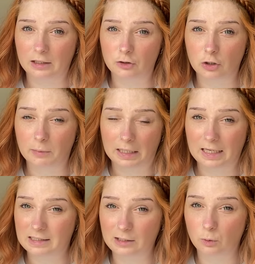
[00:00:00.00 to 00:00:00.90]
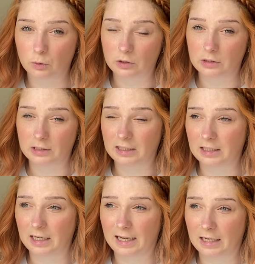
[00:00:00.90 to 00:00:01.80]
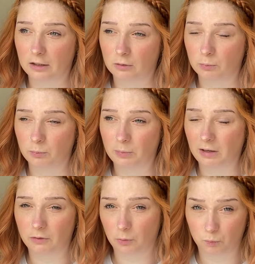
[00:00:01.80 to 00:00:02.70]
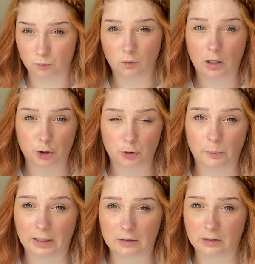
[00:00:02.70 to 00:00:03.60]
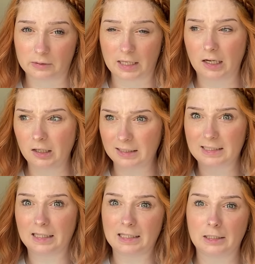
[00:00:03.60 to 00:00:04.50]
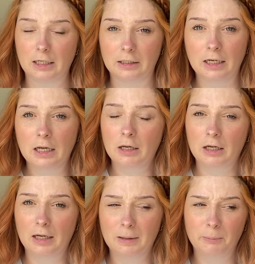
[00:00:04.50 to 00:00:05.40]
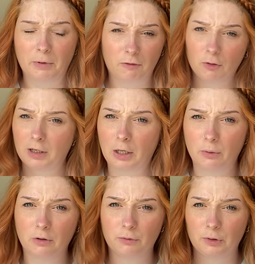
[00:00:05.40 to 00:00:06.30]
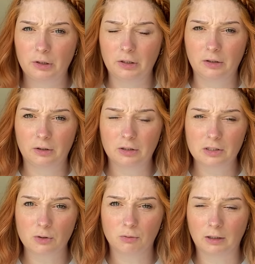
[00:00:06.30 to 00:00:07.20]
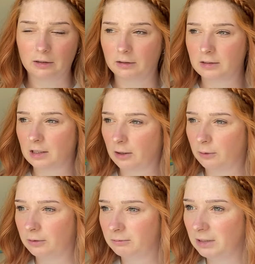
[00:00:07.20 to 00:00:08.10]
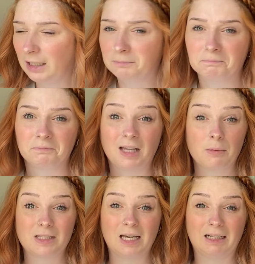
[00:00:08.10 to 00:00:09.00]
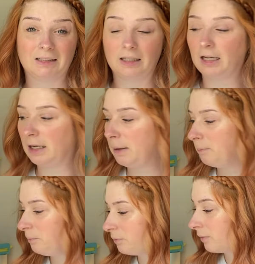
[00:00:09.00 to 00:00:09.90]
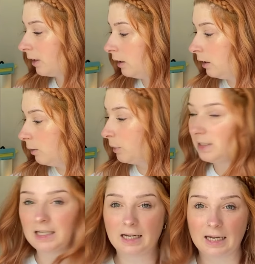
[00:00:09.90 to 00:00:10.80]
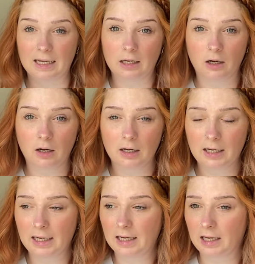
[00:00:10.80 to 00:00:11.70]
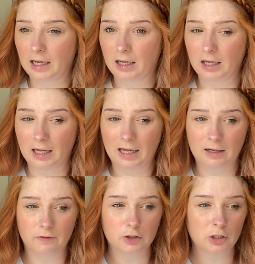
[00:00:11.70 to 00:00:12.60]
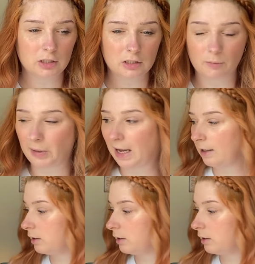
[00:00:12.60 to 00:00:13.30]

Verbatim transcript: and do my Etsy orders in a bit of a rush because I was like, oh, I need to get these done um, before I go off on the school run. So yeah, that was that. Um, but today I have just packed